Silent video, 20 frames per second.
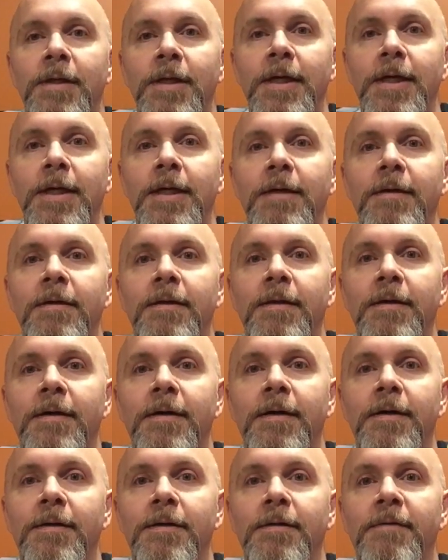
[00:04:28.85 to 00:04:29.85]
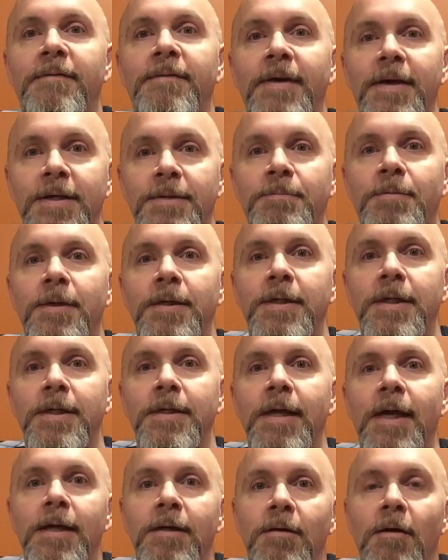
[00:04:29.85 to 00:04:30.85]
the face printing
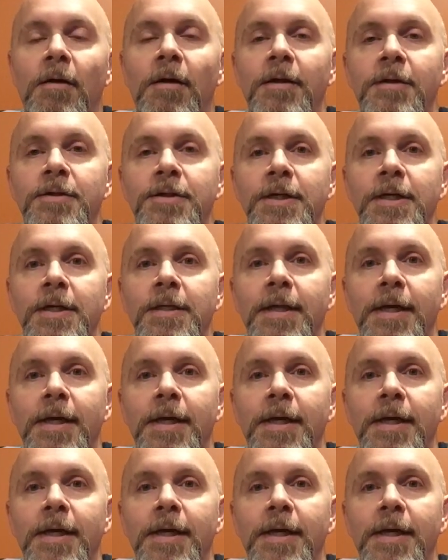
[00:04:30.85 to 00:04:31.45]
technology,